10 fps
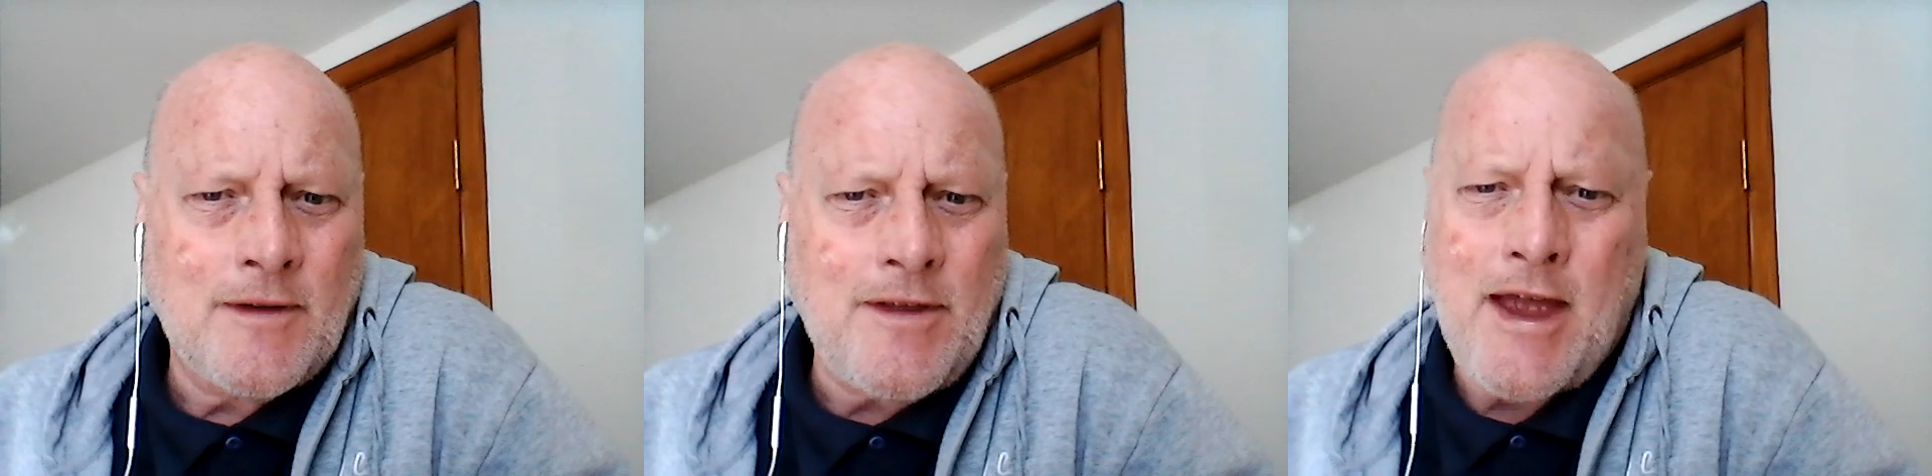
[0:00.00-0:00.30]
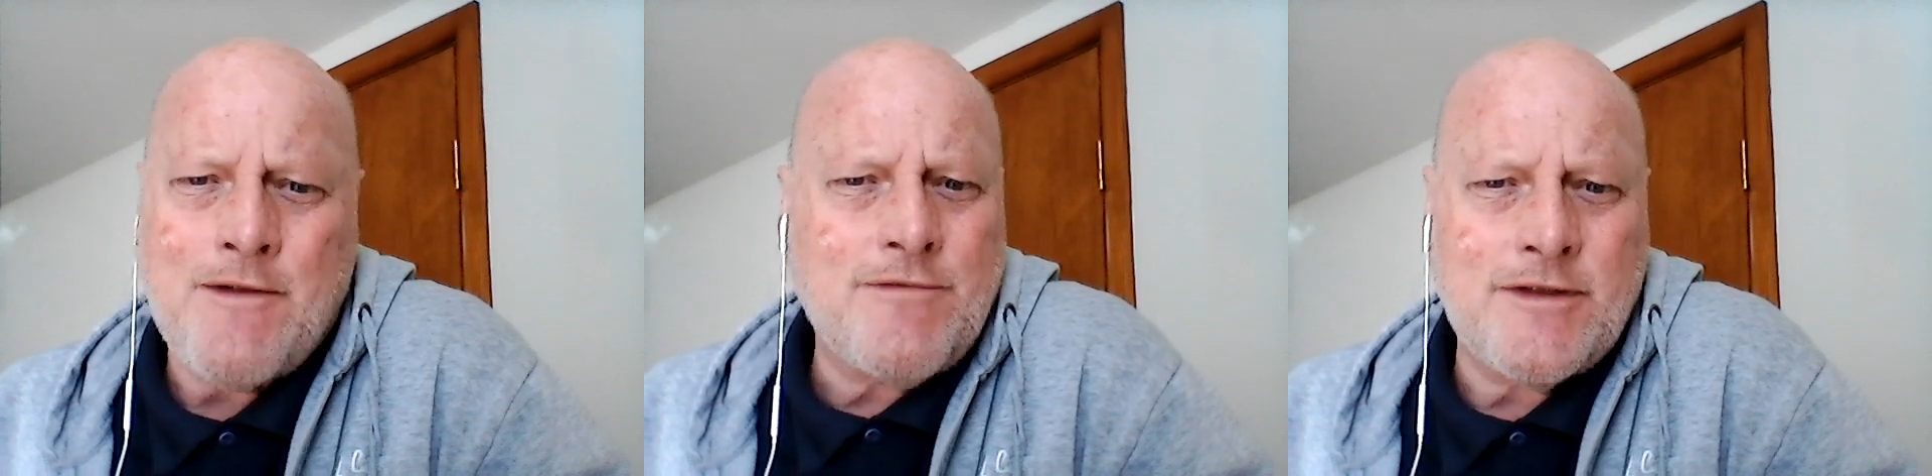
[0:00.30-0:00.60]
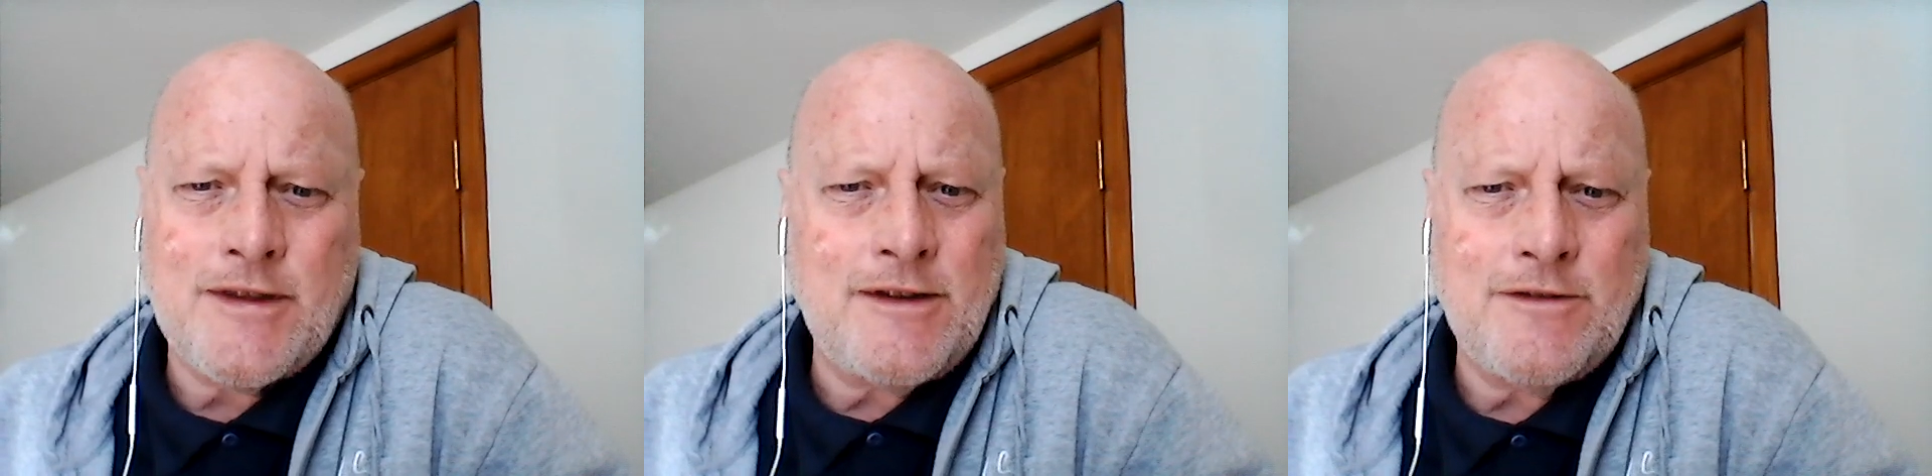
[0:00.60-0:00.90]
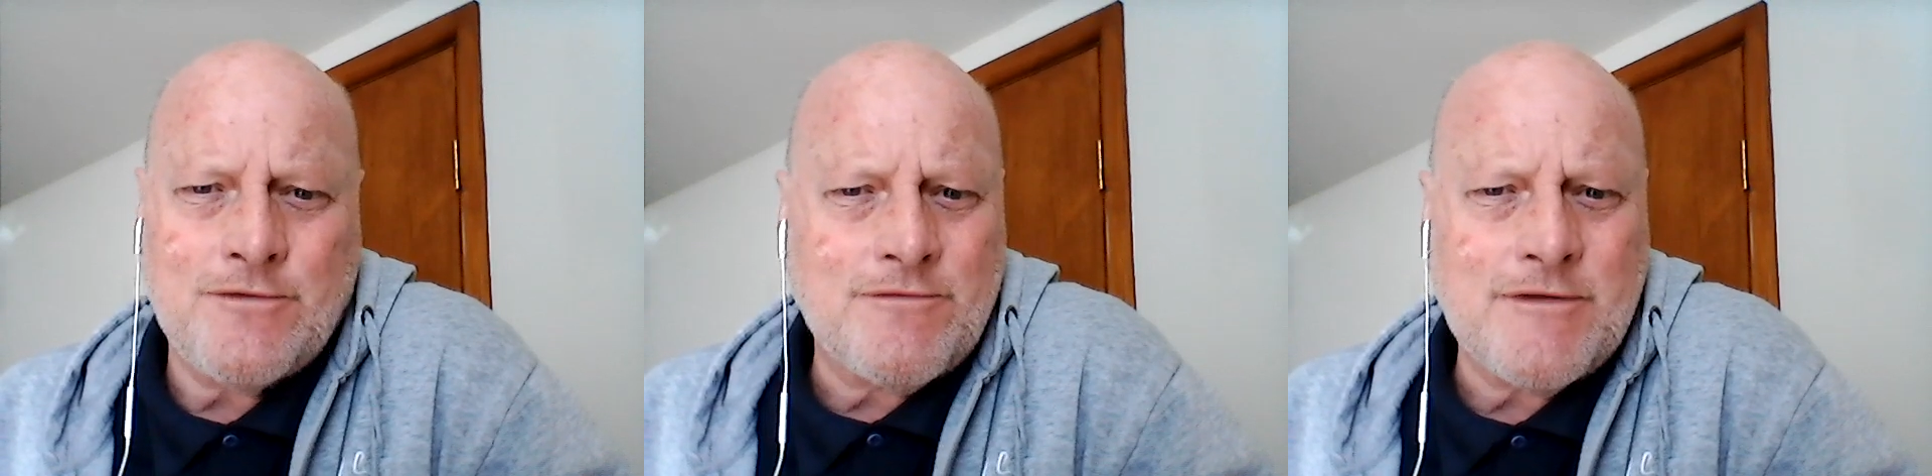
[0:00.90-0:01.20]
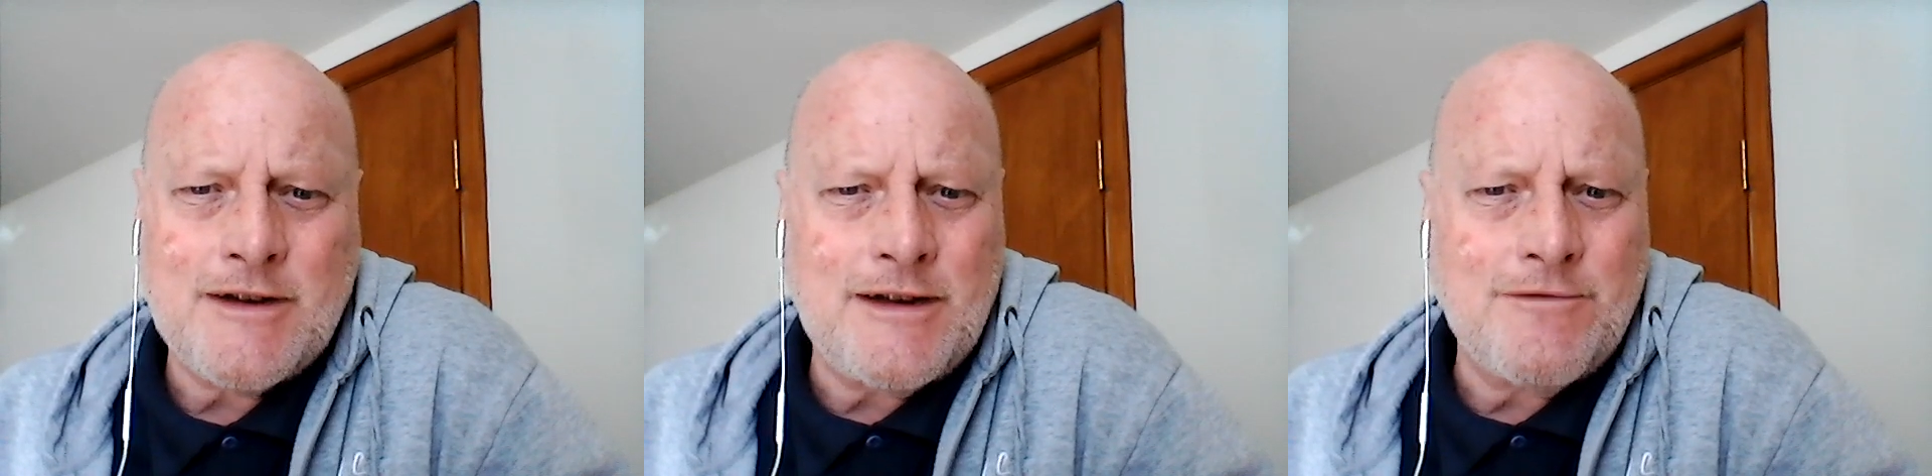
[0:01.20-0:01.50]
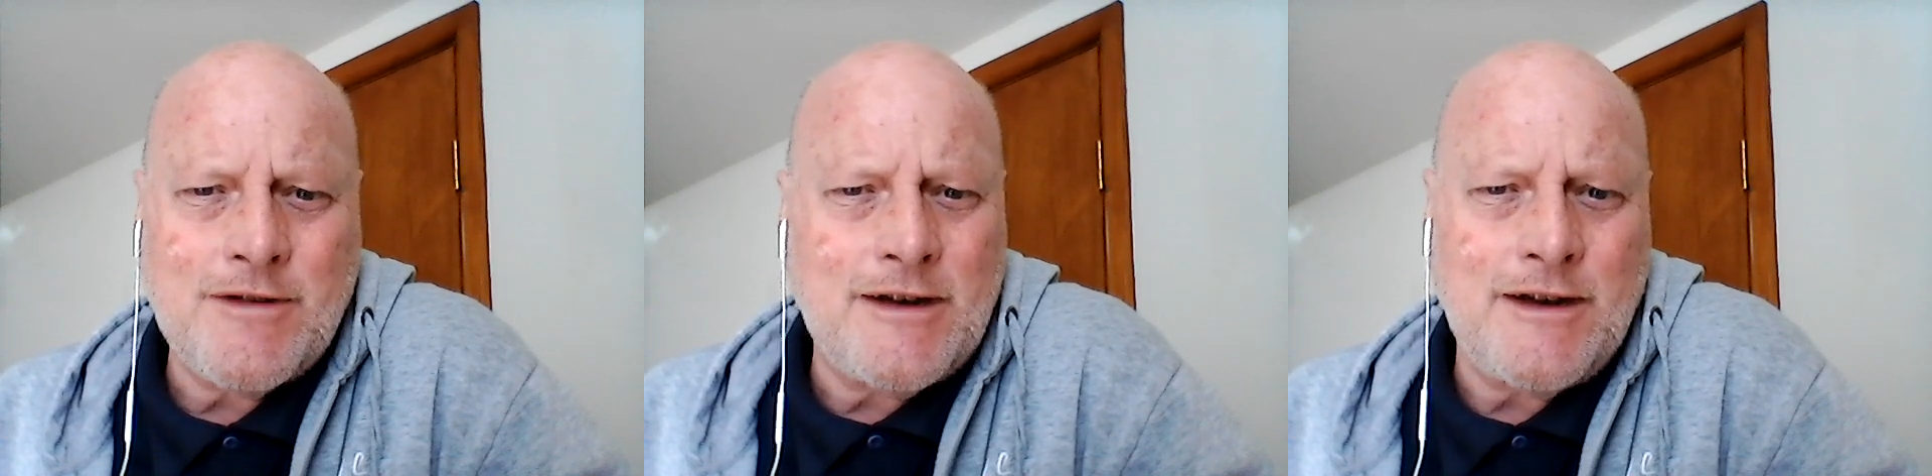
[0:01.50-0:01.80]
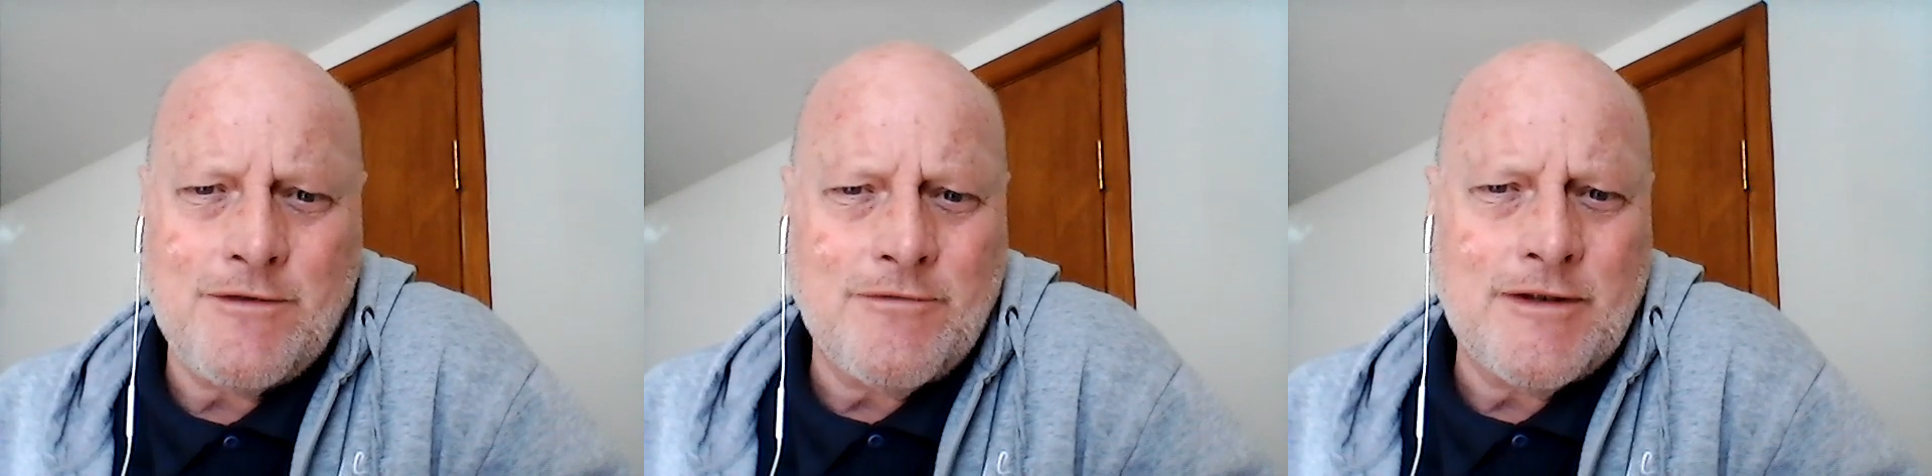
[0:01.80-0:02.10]
that everything's really,
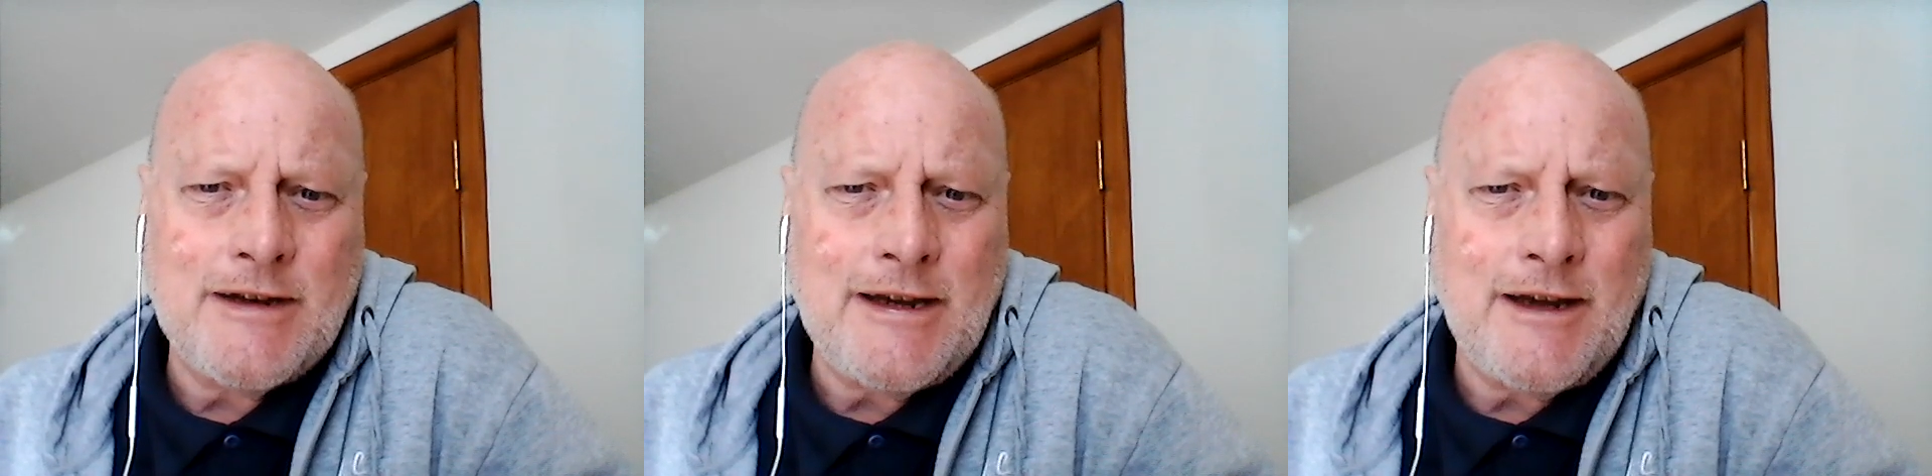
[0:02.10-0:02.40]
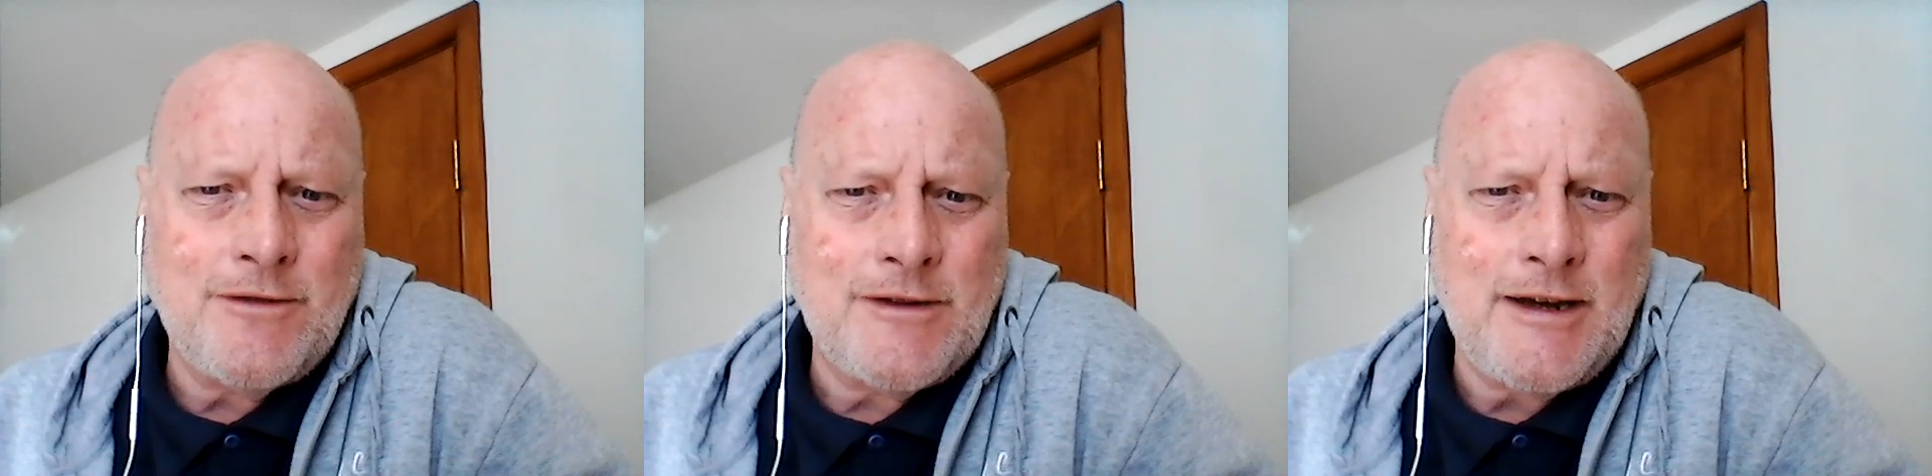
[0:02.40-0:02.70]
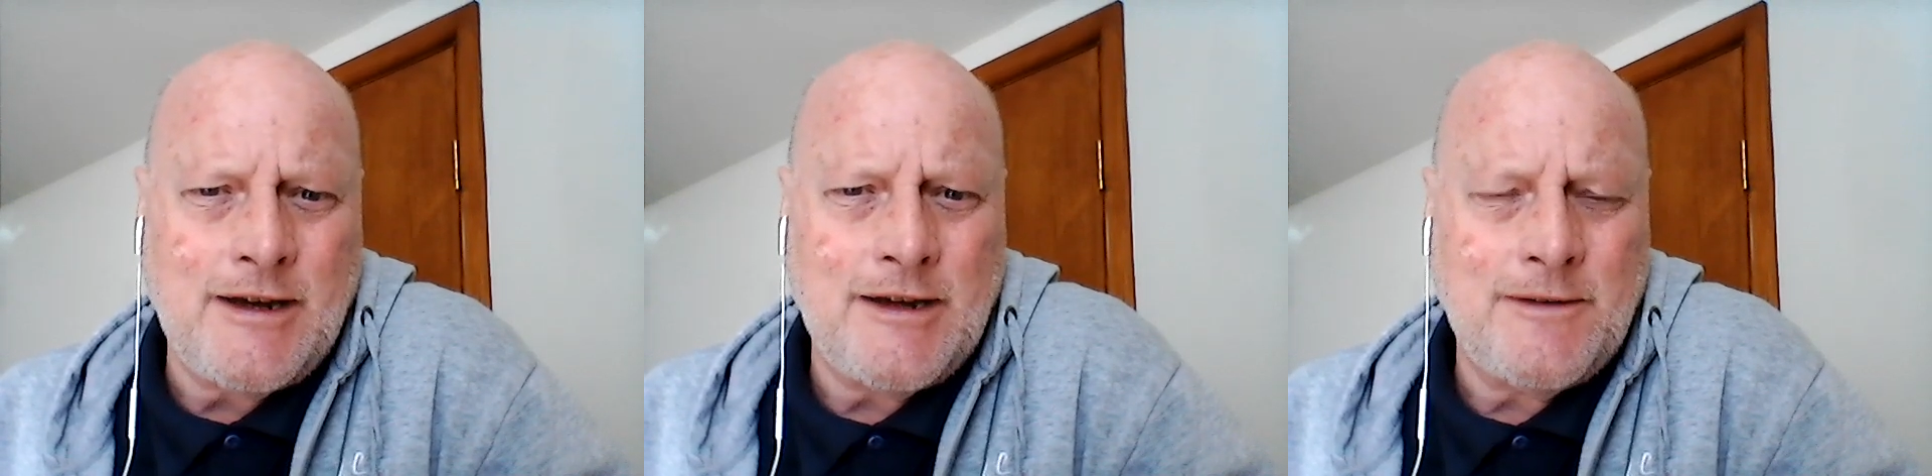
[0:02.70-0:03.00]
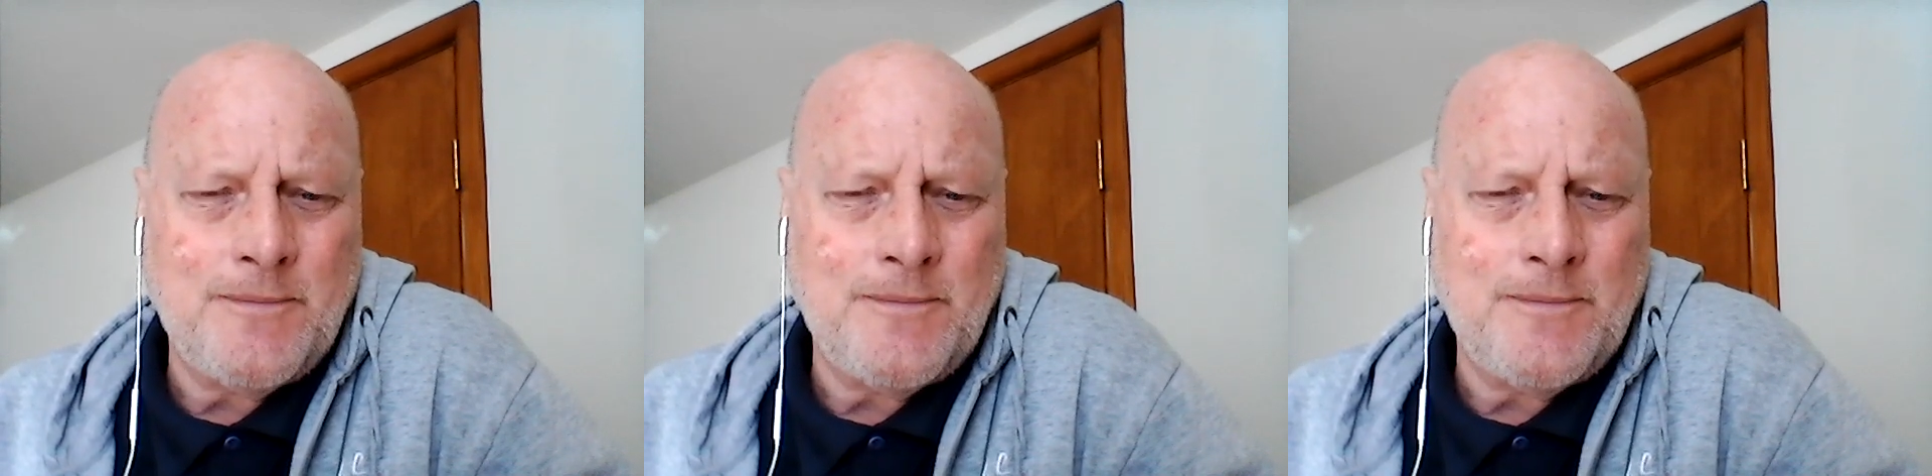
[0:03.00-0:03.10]
really, really okay.